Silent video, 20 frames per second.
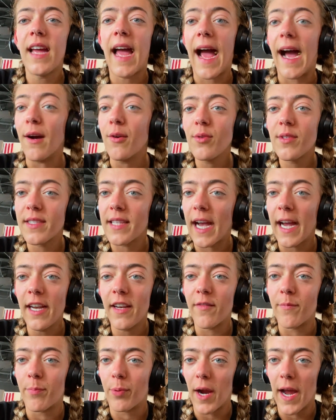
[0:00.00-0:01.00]
outside
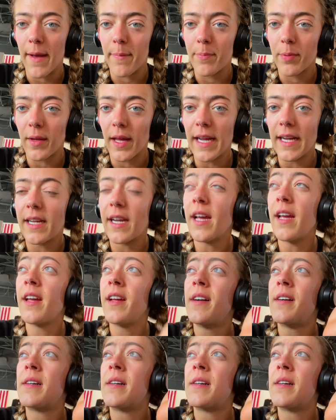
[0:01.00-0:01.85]
of prep. Like,